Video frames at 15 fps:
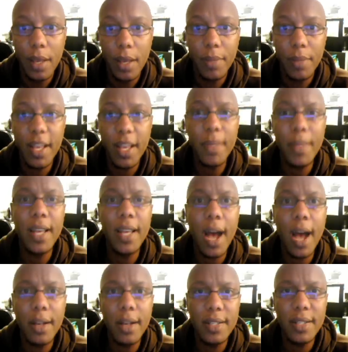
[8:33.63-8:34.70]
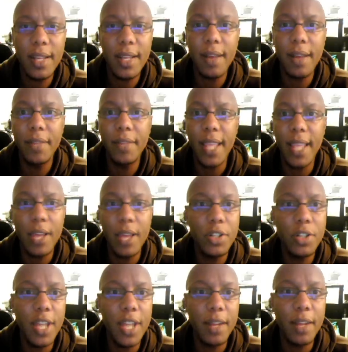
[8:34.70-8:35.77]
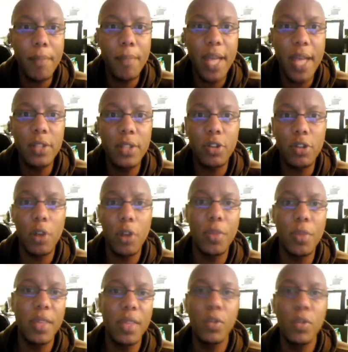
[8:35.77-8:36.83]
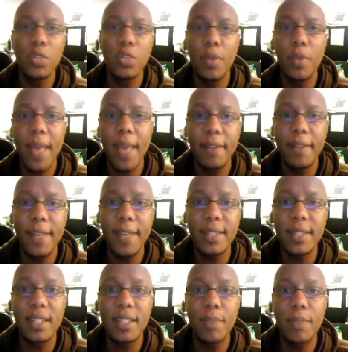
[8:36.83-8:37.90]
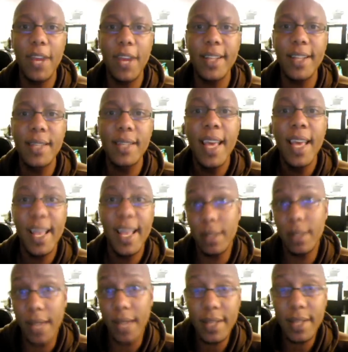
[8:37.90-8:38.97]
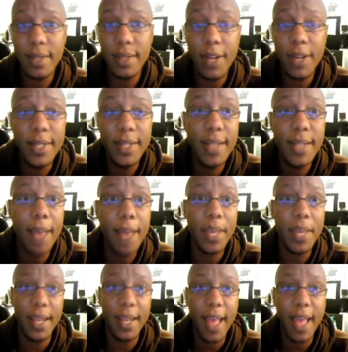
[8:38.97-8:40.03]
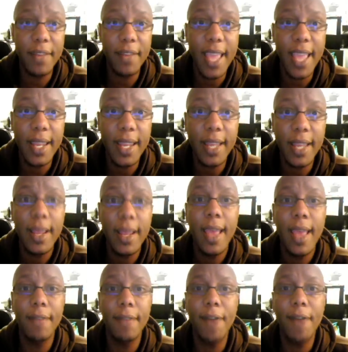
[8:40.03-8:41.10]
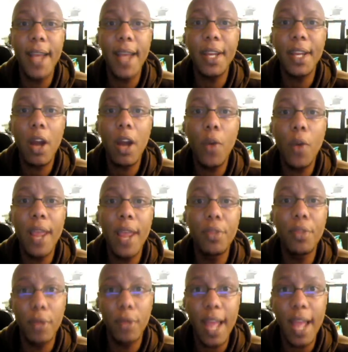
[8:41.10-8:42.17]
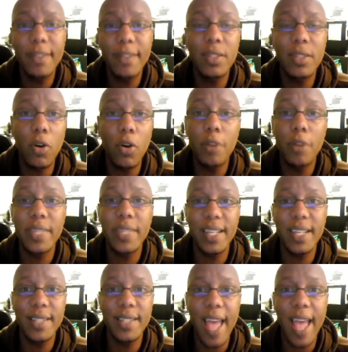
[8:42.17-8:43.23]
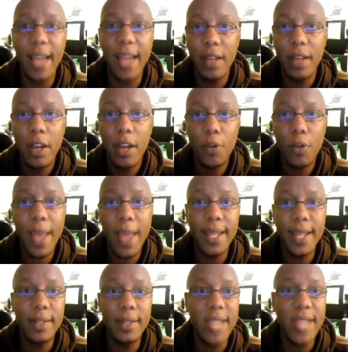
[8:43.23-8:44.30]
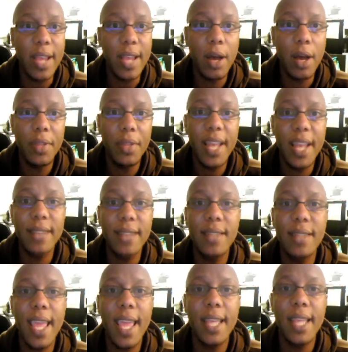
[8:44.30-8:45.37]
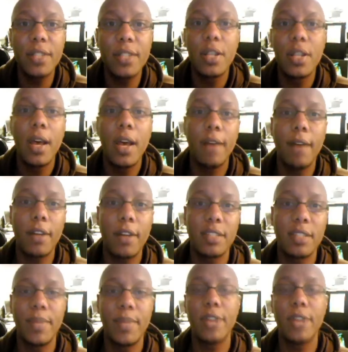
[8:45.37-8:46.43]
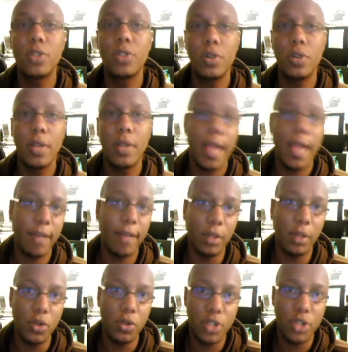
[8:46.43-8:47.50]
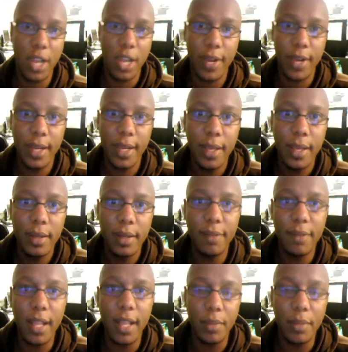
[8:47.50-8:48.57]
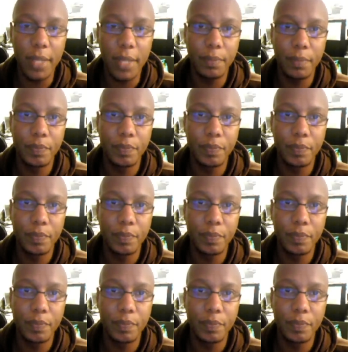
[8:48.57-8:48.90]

Becoming cognizant of the energetic maelstrom within which we manifest experience is a necessary step in navigating it and finding our way through life's storms intact, ready to take on the next stage of our spiritual evolutionary development.